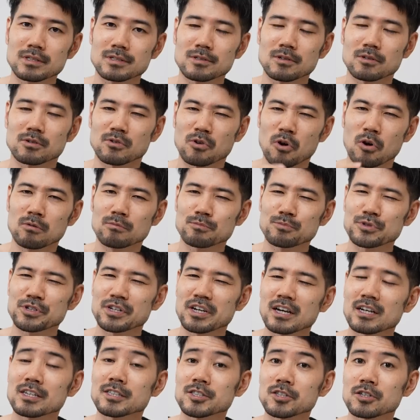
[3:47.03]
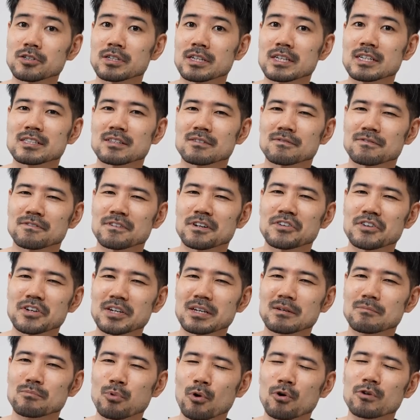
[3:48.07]
So comprehension is a very
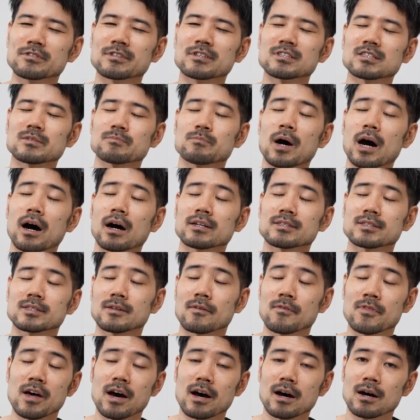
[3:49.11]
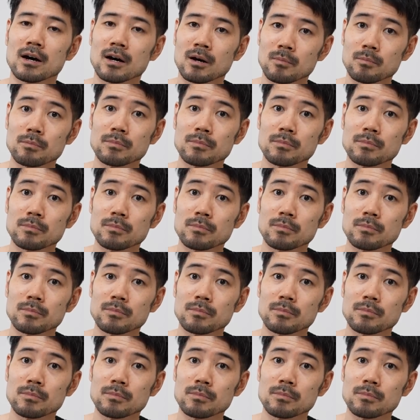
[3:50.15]
important part that